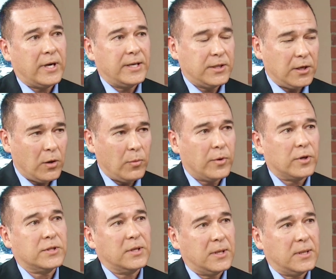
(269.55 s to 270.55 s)
a to-go
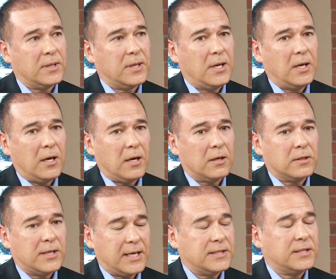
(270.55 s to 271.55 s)
person in our
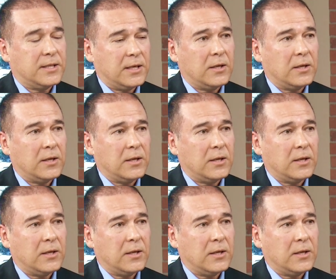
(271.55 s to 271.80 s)
Texas City